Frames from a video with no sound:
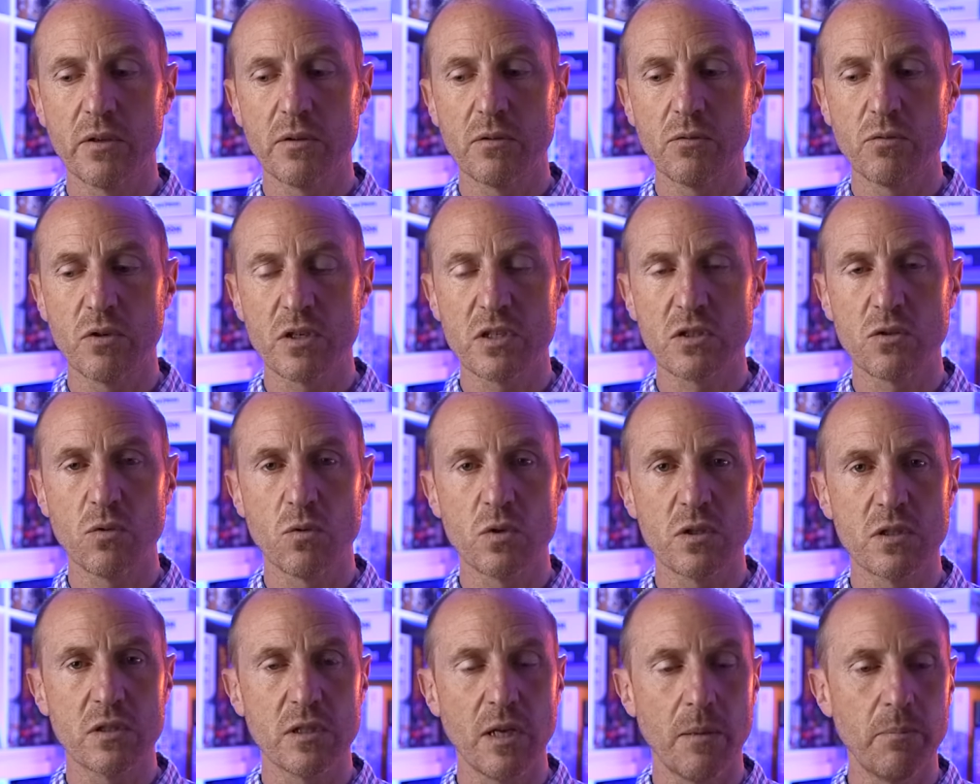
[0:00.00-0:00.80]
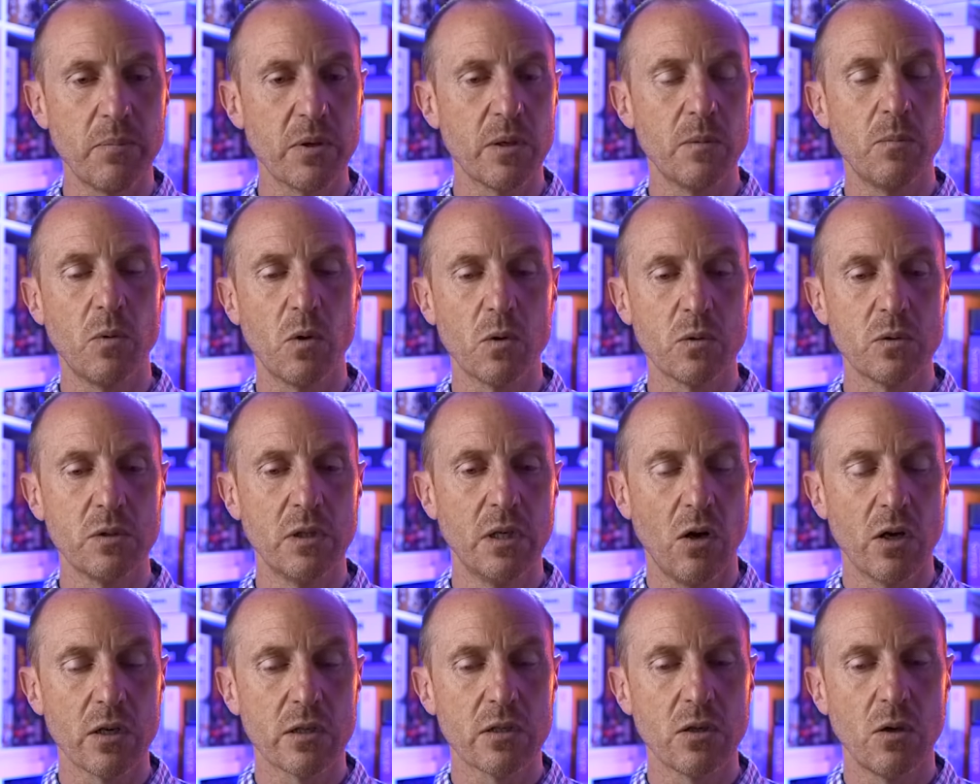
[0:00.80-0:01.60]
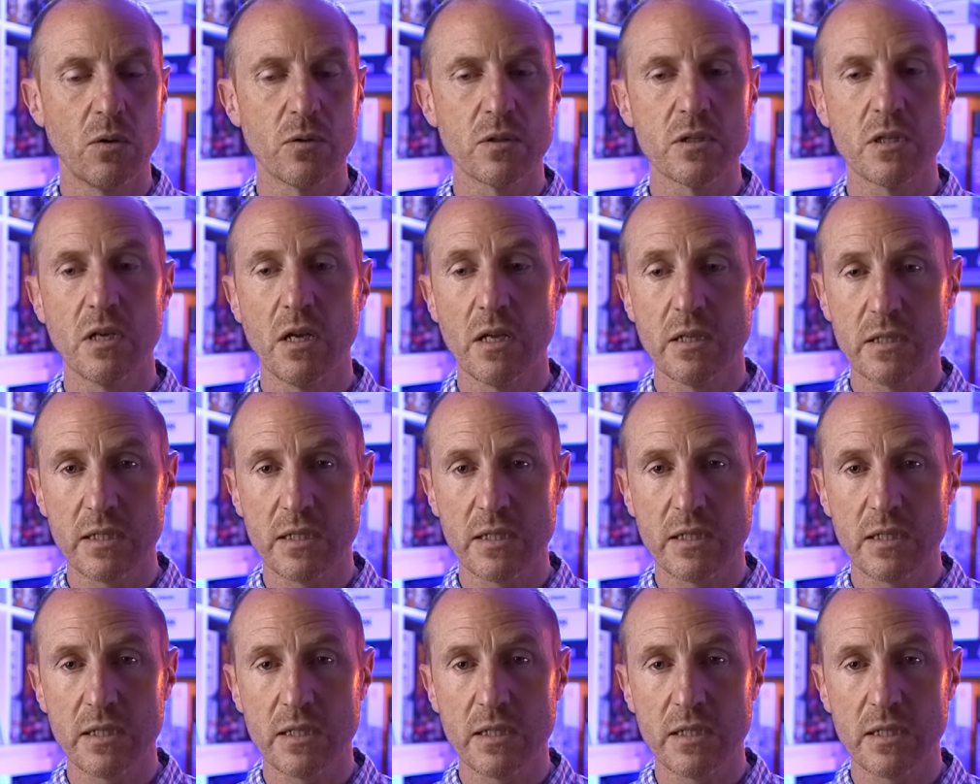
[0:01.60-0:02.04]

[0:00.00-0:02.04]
crystals, dumping them on icons,